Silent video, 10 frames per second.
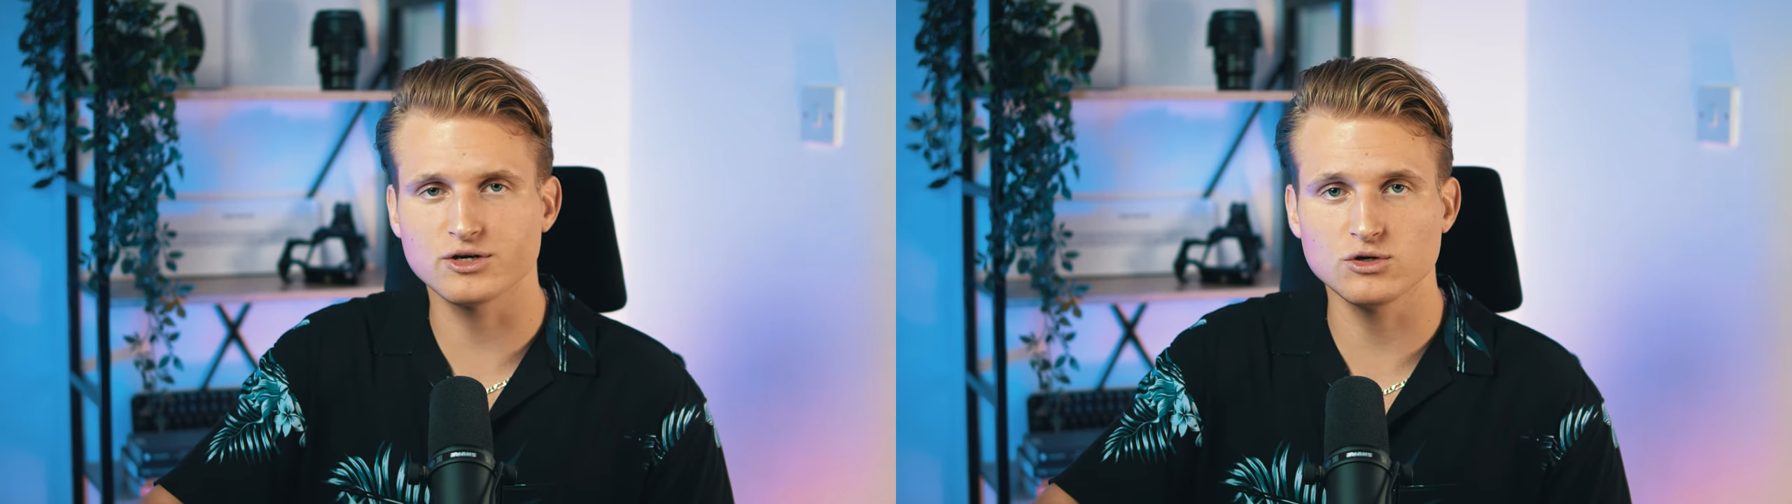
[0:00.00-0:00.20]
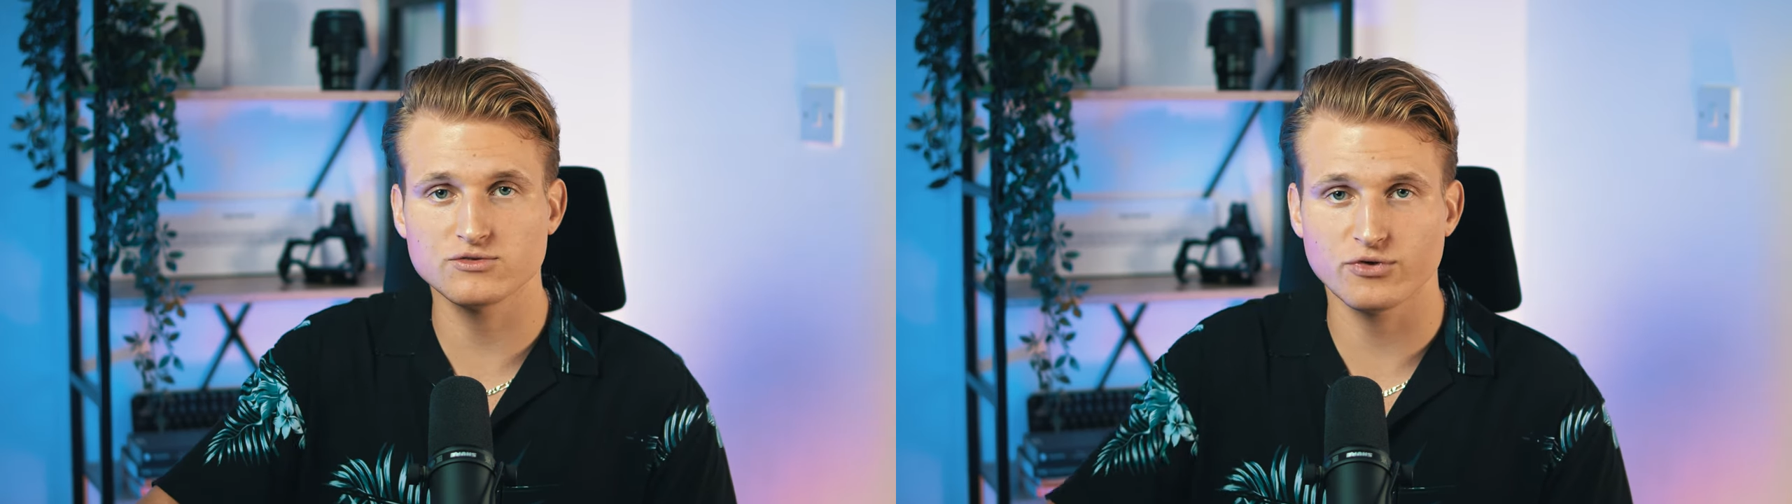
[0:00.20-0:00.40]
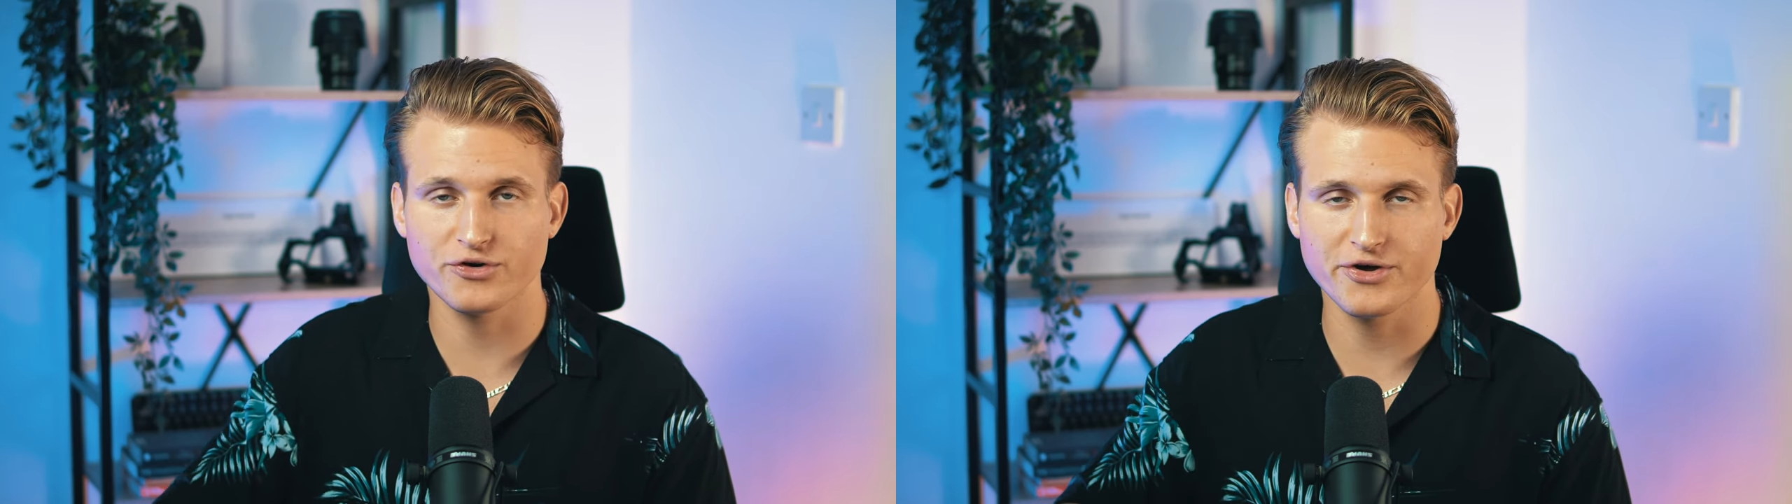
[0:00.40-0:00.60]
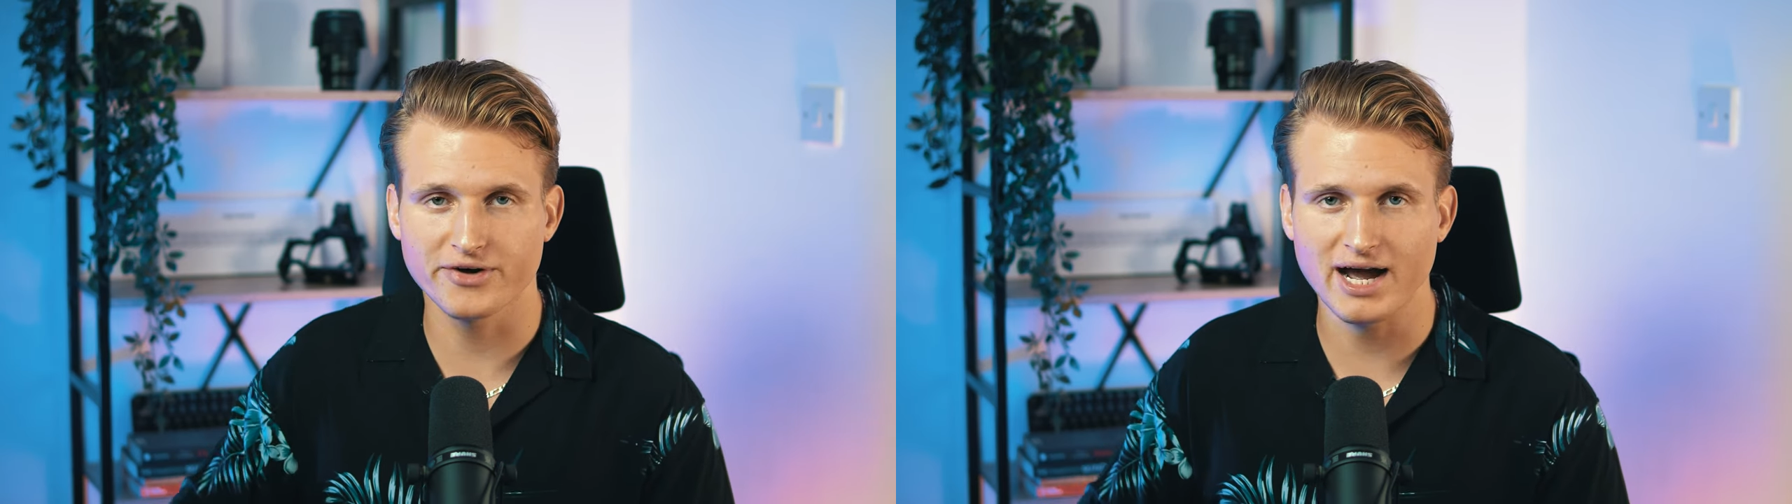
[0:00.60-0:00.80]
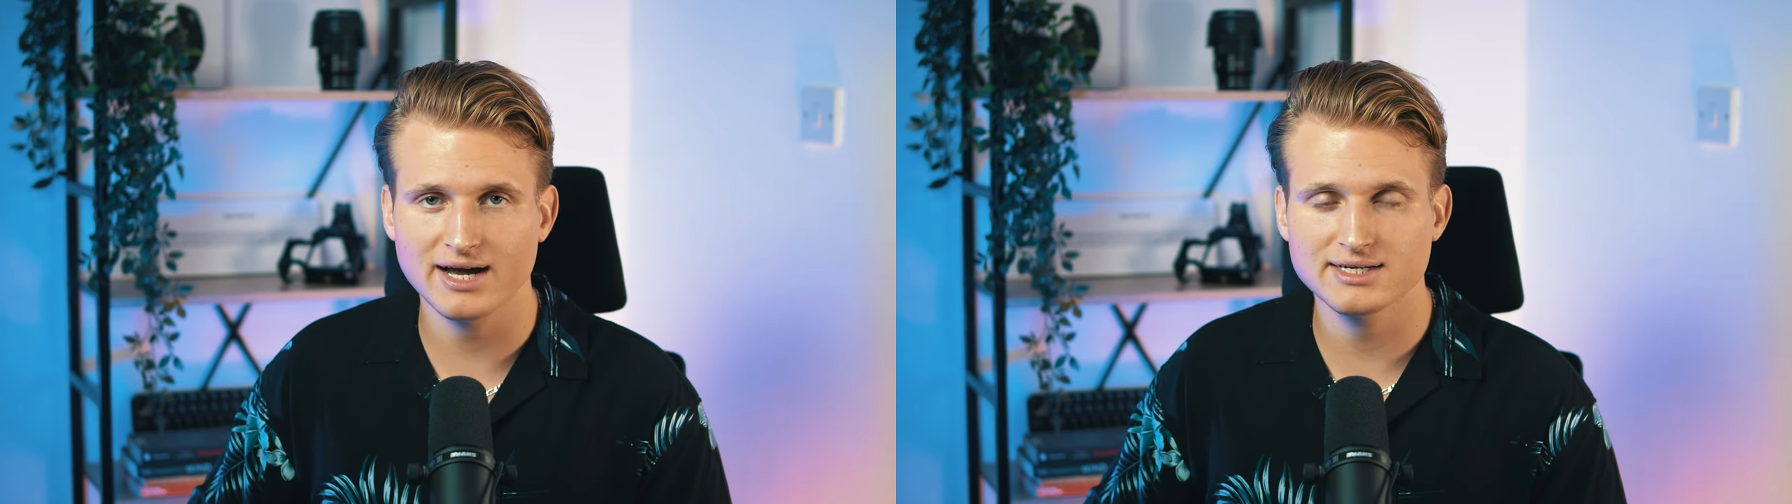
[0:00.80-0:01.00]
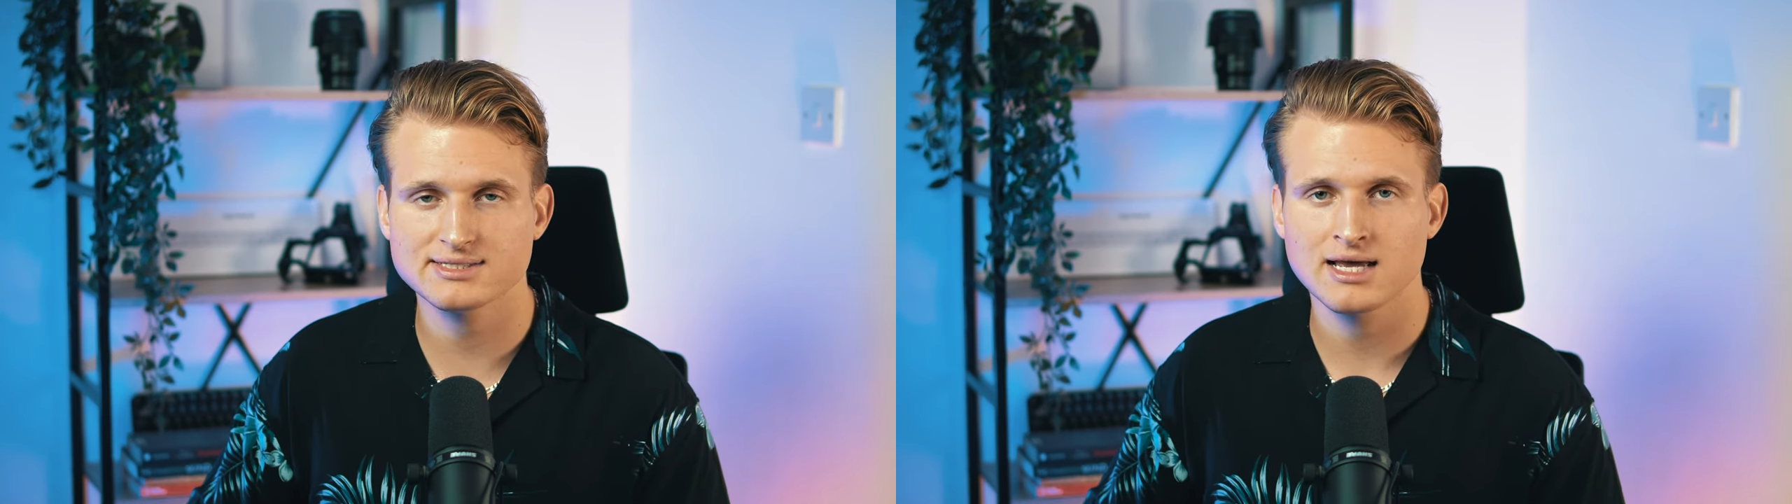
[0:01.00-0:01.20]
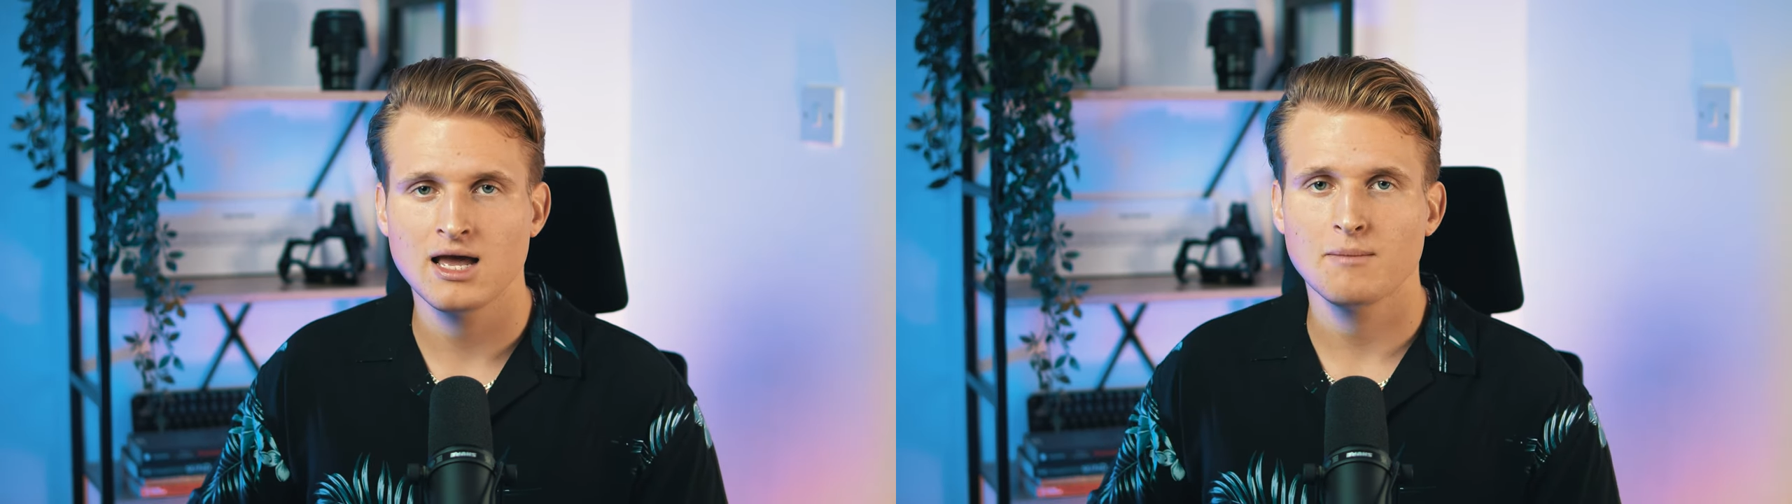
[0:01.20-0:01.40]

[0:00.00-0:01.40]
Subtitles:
good for your eyes